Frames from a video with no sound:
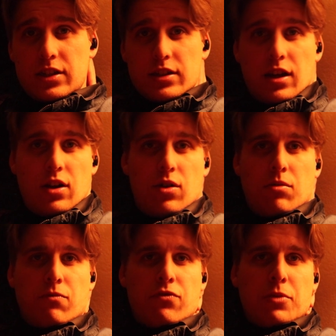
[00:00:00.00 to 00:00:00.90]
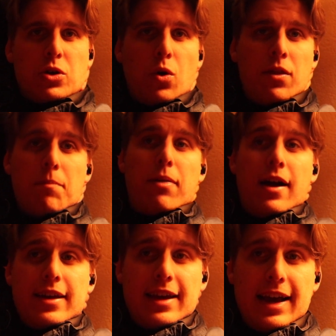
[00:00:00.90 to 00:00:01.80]
just got home from recording the
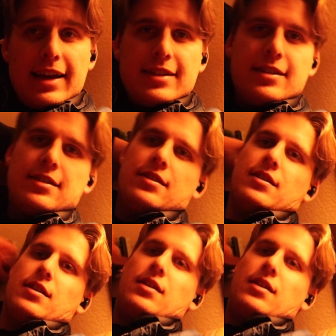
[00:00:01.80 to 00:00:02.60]
podcast.